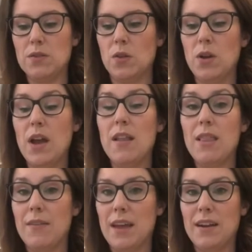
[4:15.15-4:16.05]
So
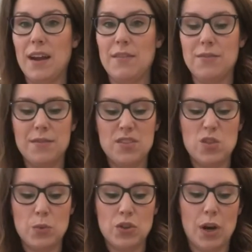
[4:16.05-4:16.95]
love that knife,
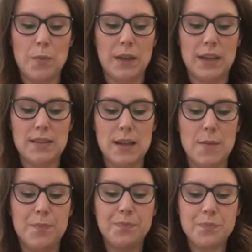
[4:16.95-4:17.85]
super sharp, like I said.